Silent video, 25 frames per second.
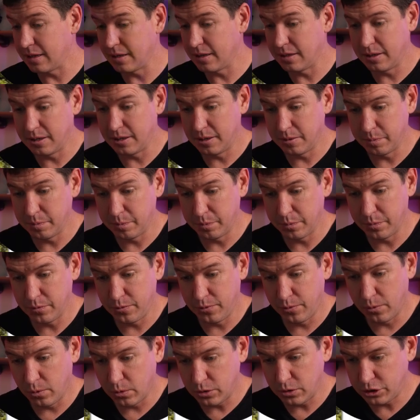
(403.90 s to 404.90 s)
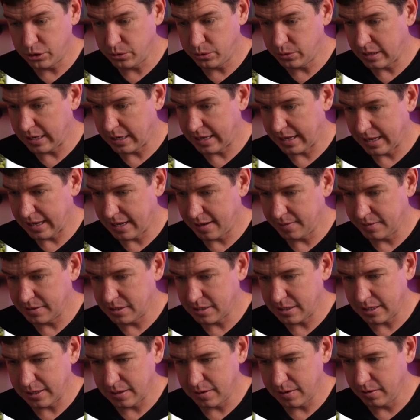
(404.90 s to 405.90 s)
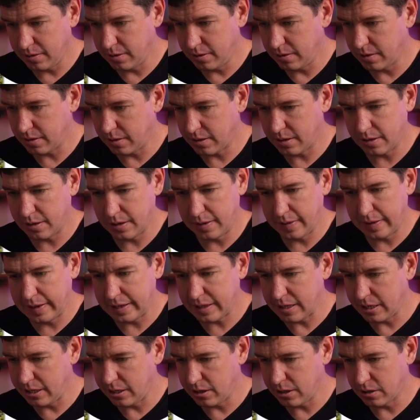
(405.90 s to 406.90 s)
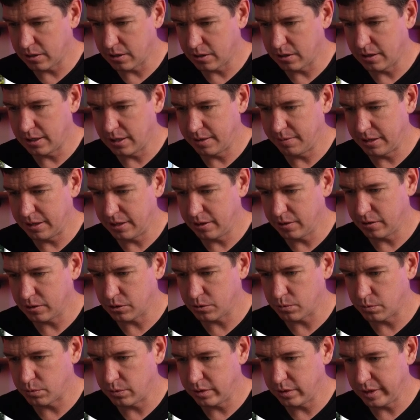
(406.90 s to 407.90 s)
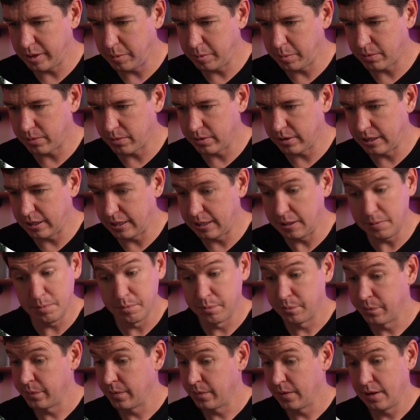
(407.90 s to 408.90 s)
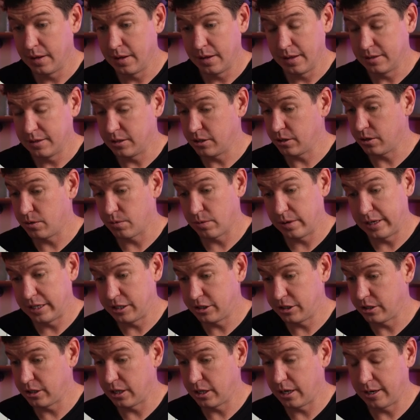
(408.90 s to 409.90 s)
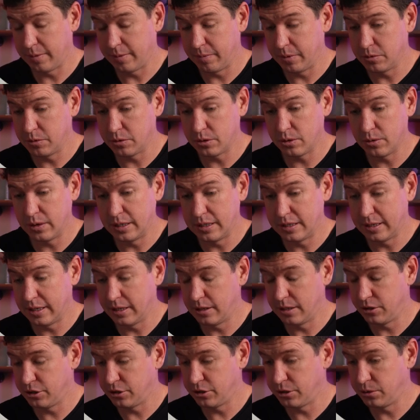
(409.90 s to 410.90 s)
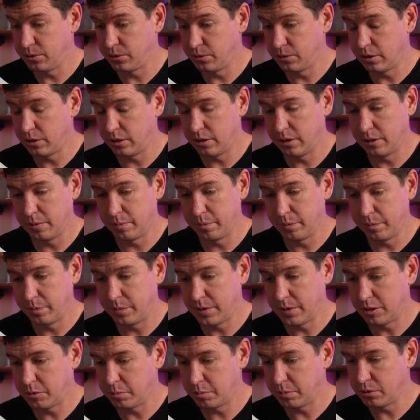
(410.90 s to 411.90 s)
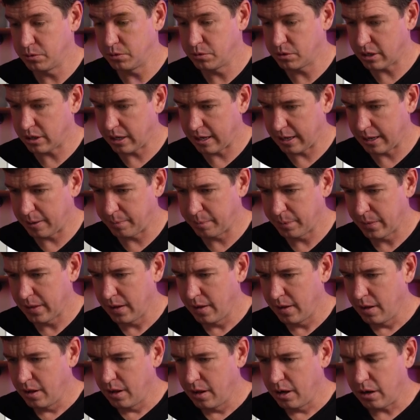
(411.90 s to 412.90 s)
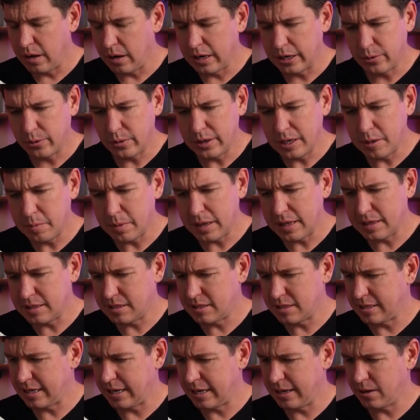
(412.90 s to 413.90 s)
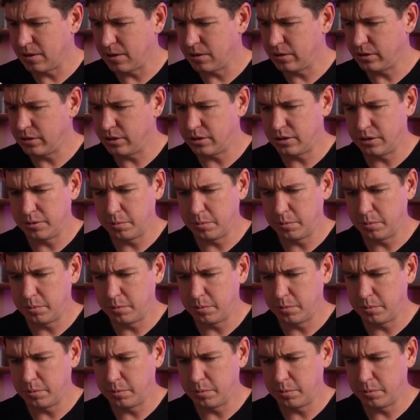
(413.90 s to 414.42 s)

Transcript: 4, 2.5, let's take a look. I like the yard, everything looks really pretty. It's a great shot, it was a great day to shoot. Nice blue sky. All right, greeted by the stairs,